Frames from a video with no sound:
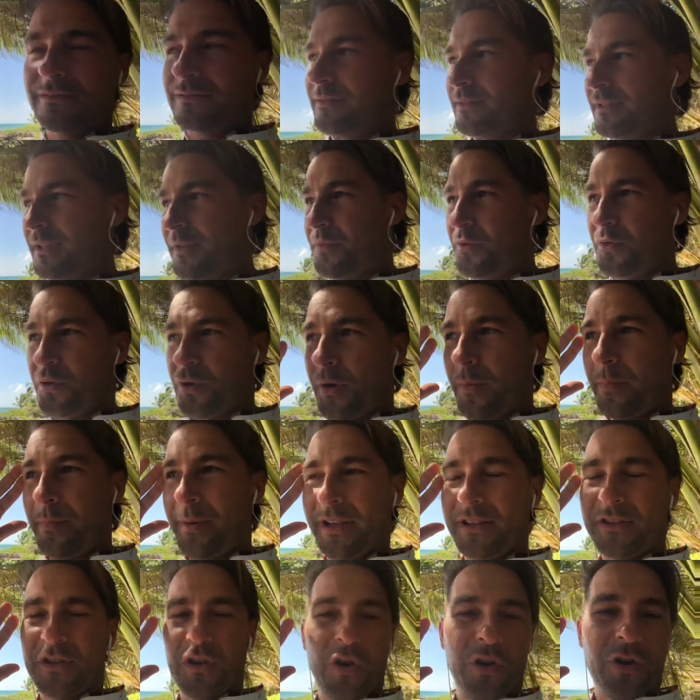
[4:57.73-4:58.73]
if you're a
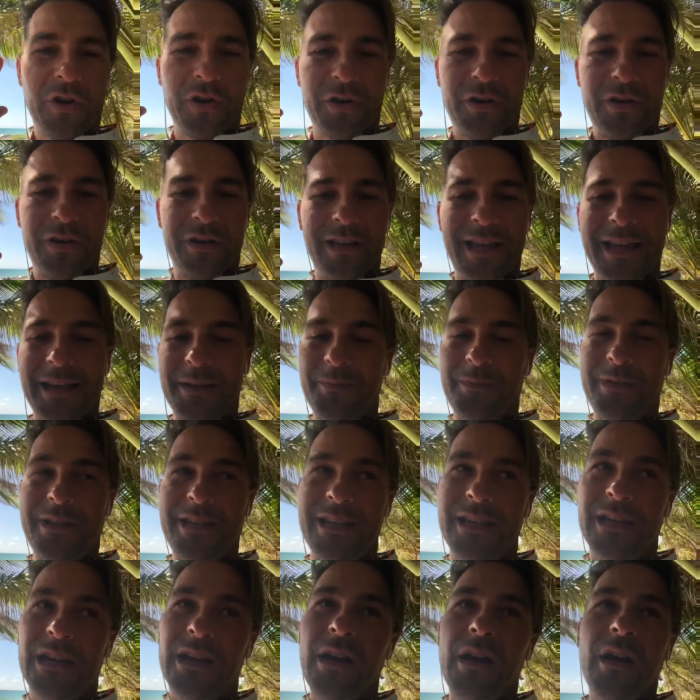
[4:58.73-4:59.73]
big talker like
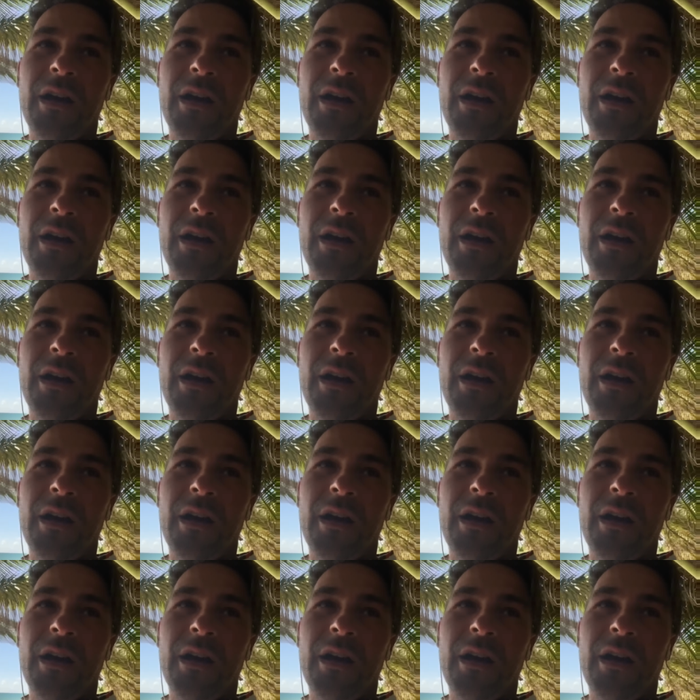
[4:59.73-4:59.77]
me,